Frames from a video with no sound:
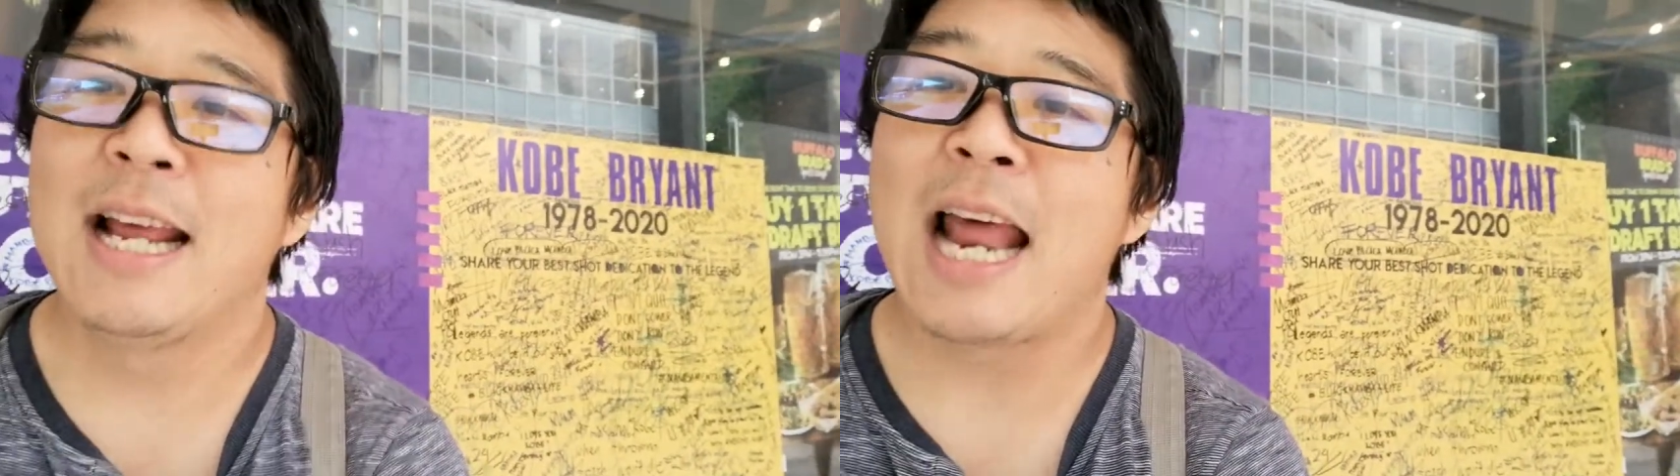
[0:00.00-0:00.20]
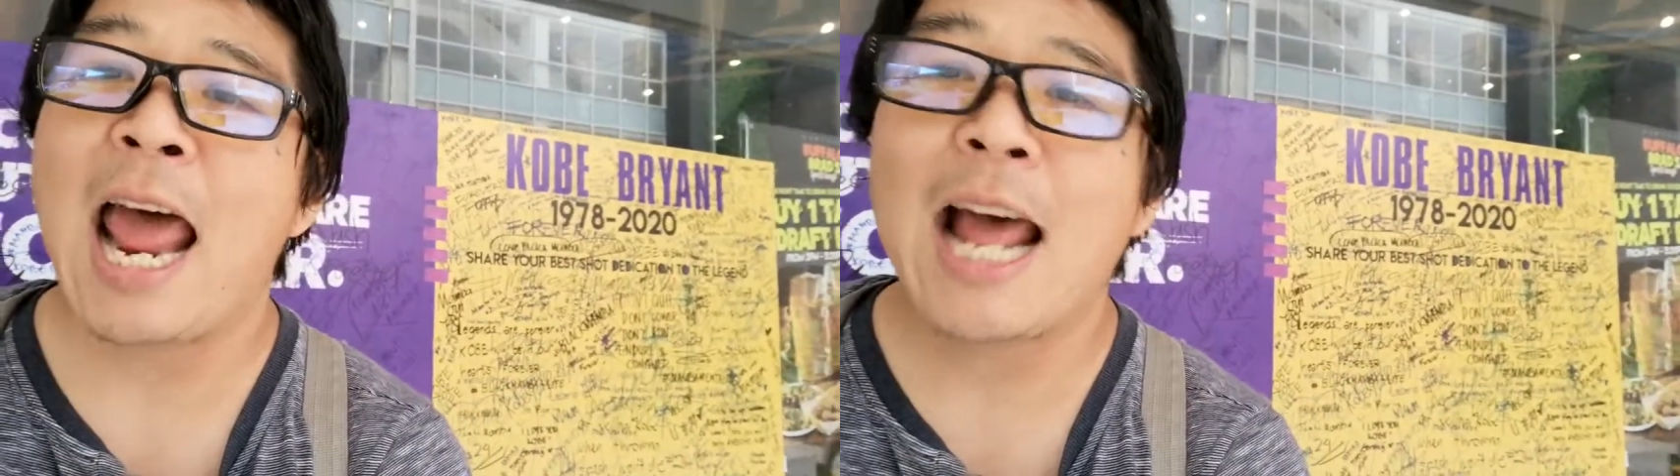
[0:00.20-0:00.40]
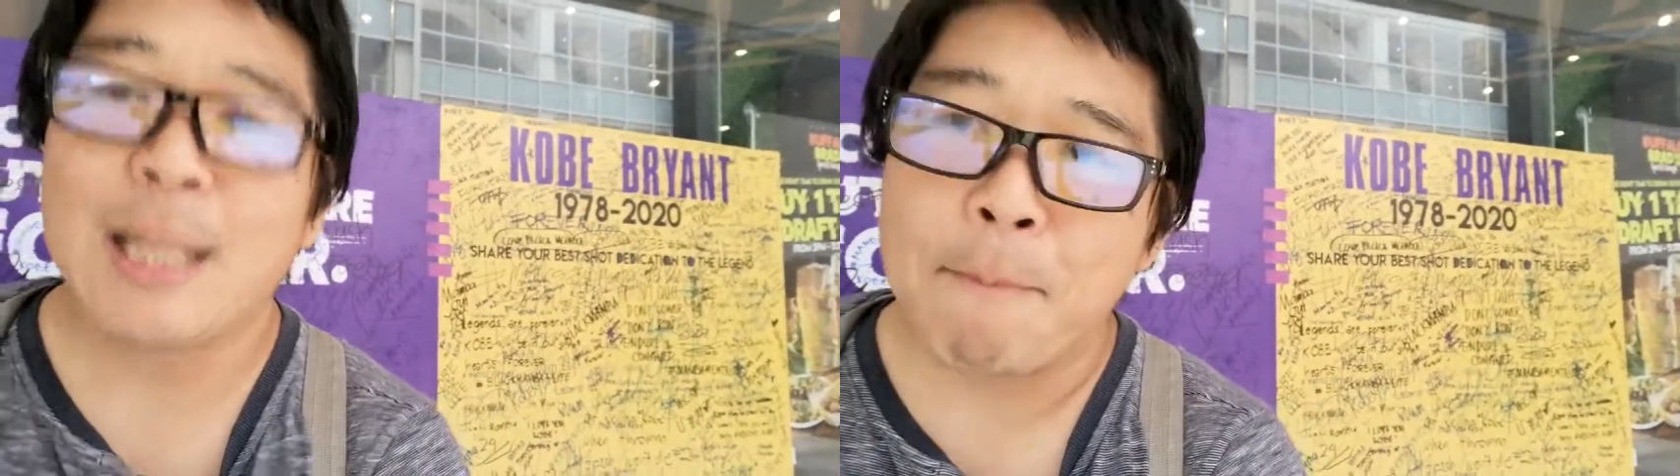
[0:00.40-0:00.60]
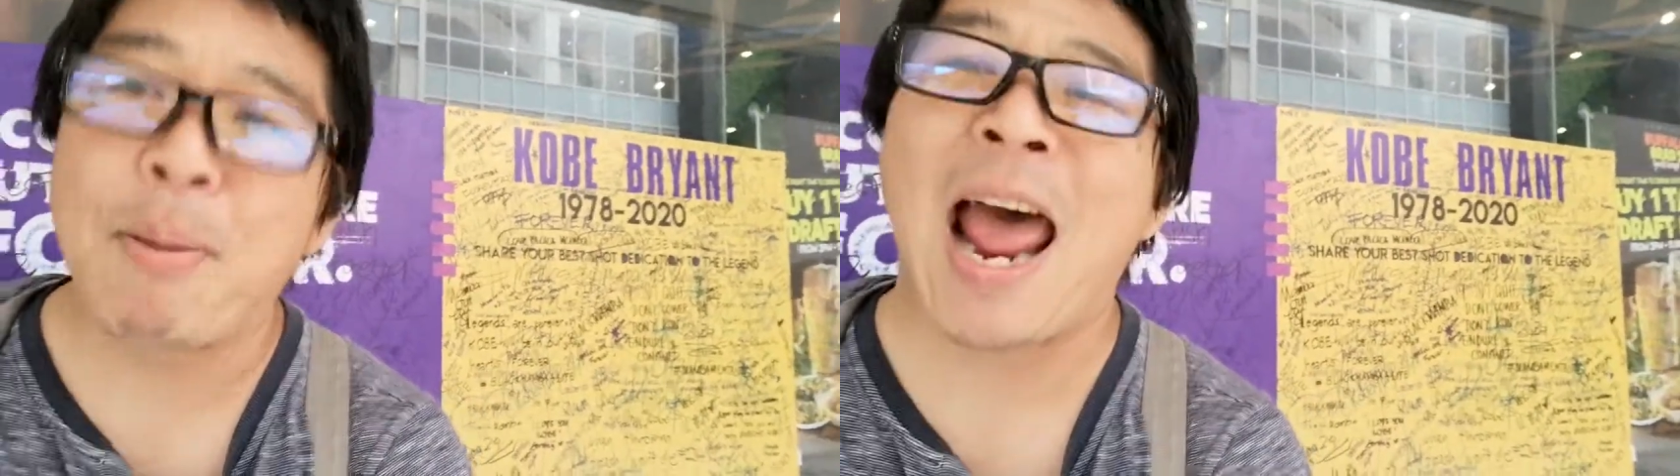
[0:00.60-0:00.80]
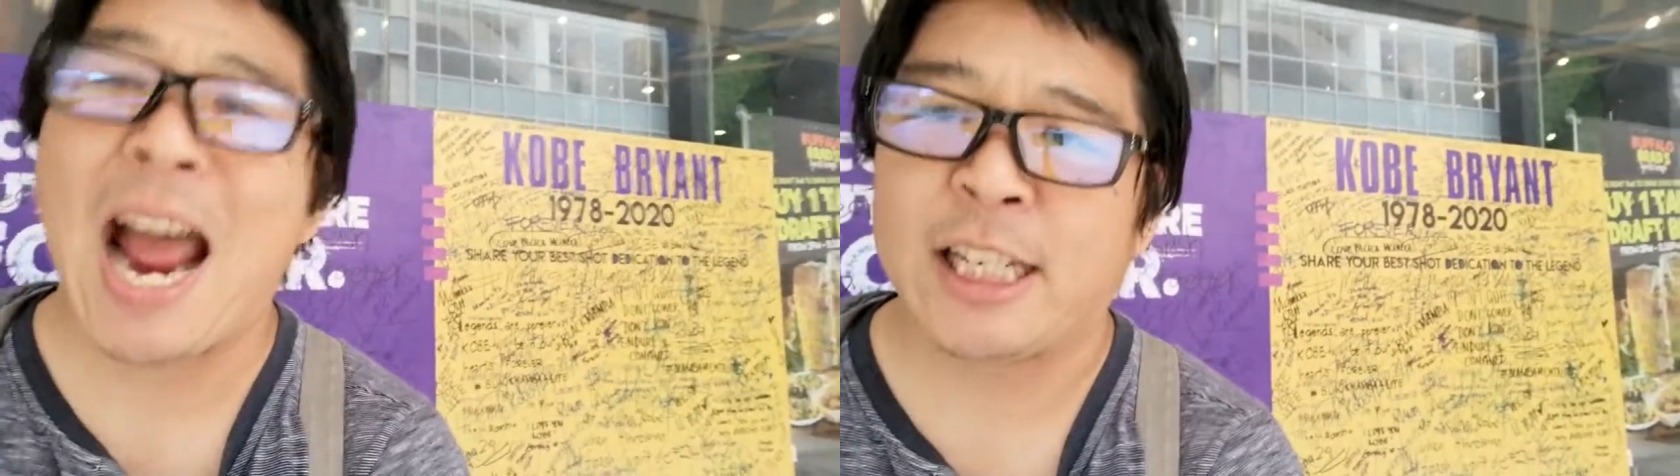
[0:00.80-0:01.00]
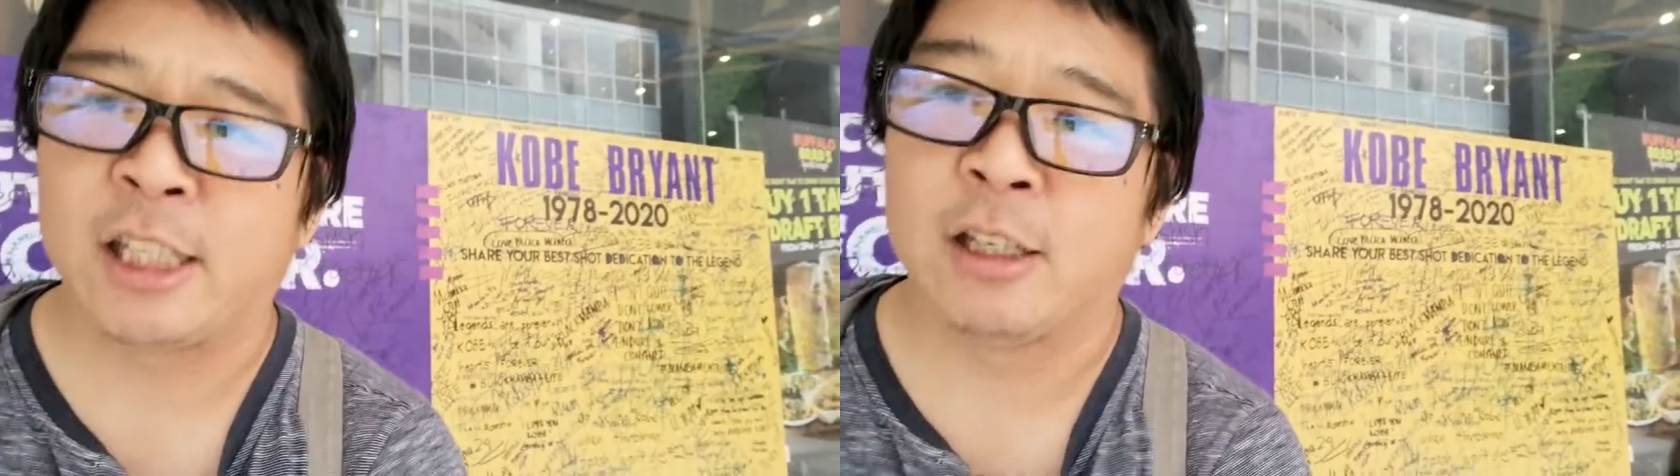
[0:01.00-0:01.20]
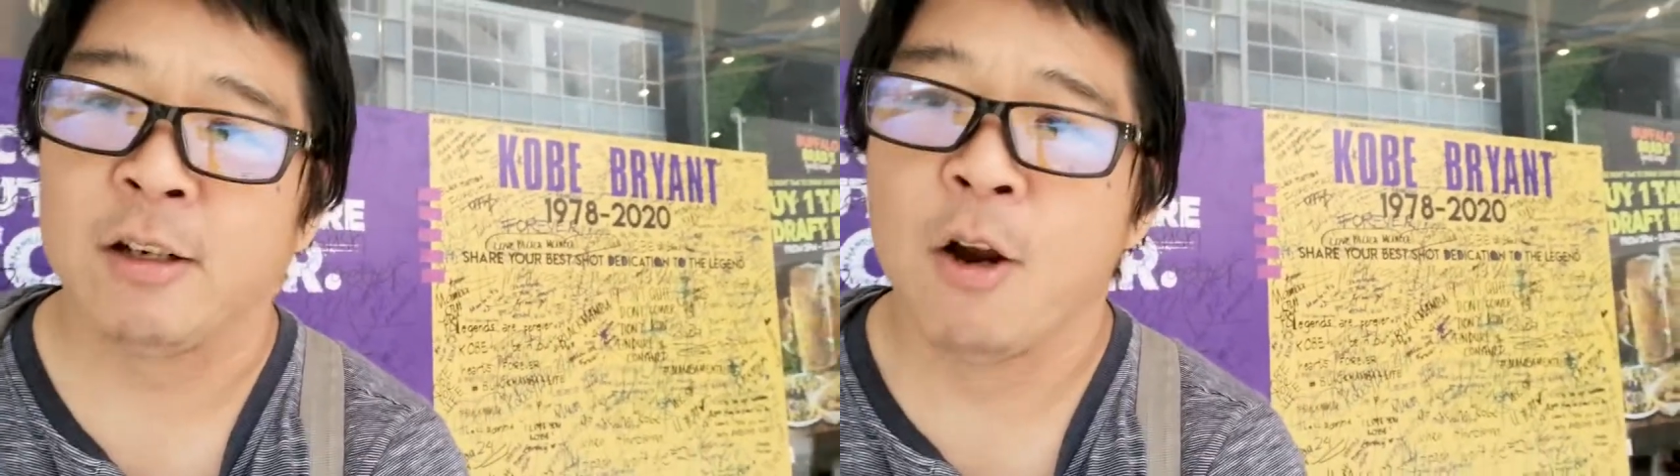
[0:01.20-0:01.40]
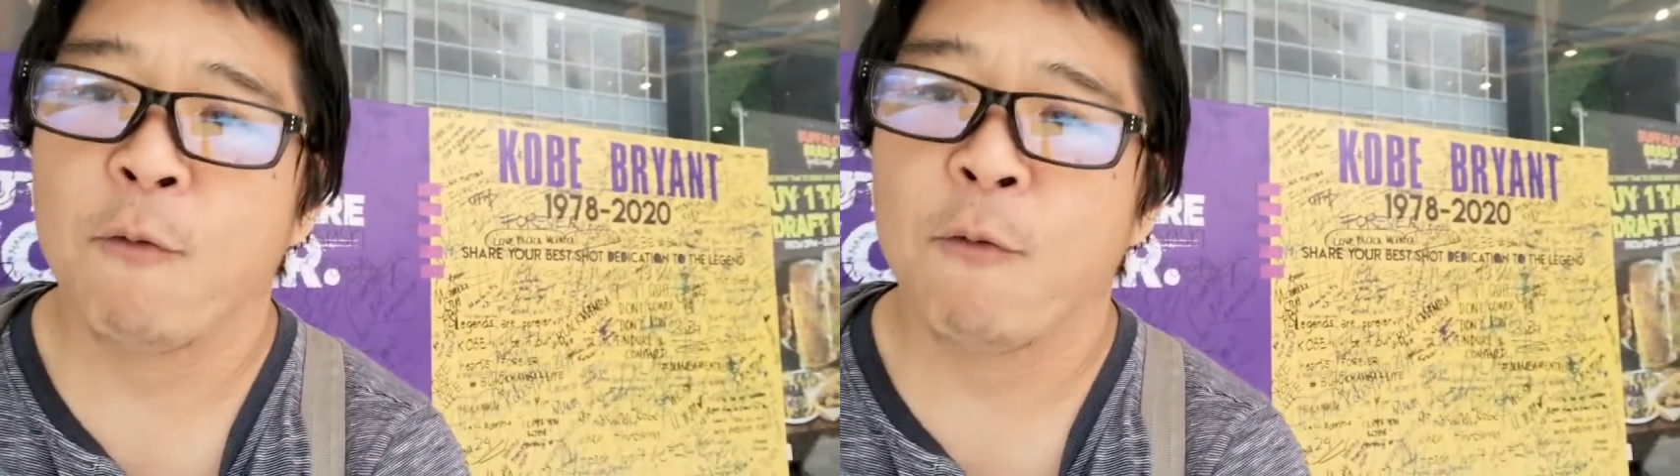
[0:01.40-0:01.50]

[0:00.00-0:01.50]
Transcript: that had the passion